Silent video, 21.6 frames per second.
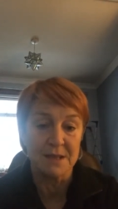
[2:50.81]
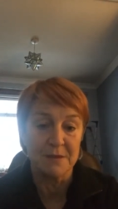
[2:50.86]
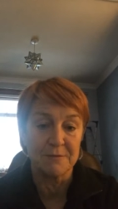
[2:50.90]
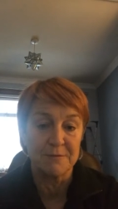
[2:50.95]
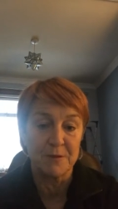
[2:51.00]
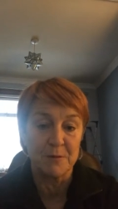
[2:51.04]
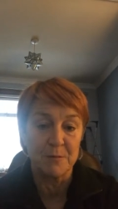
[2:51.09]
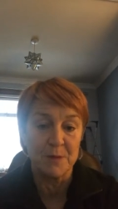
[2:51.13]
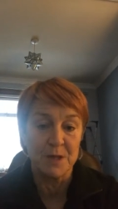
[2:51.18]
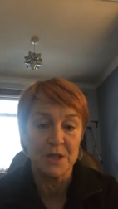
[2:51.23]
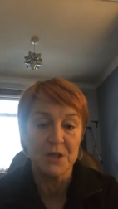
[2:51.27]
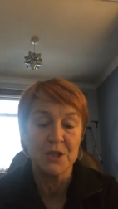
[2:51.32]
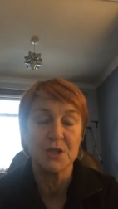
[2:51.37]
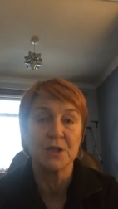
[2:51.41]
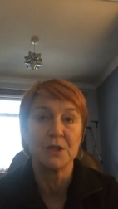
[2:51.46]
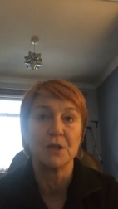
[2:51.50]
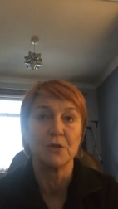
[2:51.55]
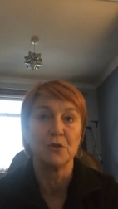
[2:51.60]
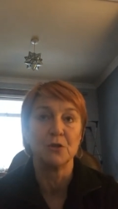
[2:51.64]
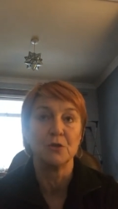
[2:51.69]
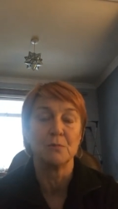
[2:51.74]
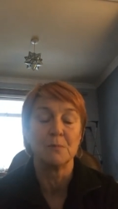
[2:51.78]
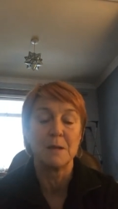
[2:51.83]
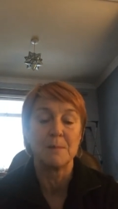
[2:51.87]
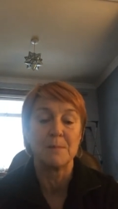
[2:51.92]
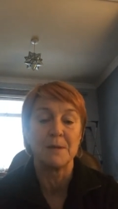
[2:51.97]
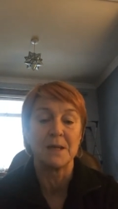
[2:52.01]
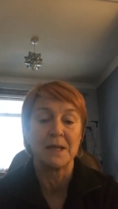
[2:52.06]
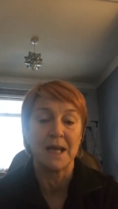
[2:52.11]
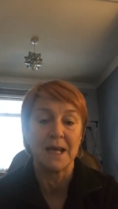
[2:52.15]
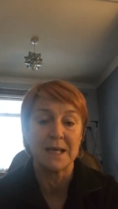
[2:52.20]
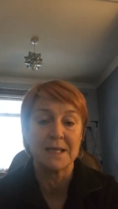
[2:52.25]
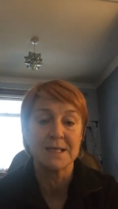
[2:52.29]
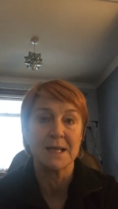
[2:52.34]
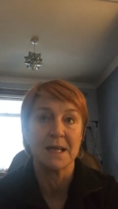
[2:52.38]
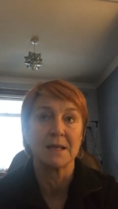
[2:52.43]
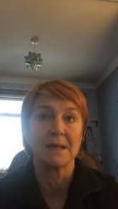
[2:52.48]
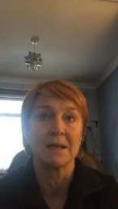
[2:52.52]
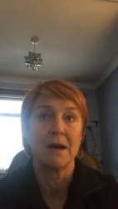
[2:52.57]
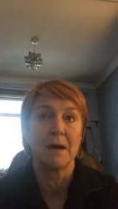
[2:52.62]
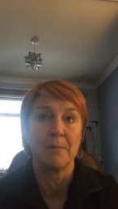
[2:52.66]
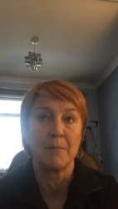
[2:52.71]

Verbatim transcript: information that you may be getting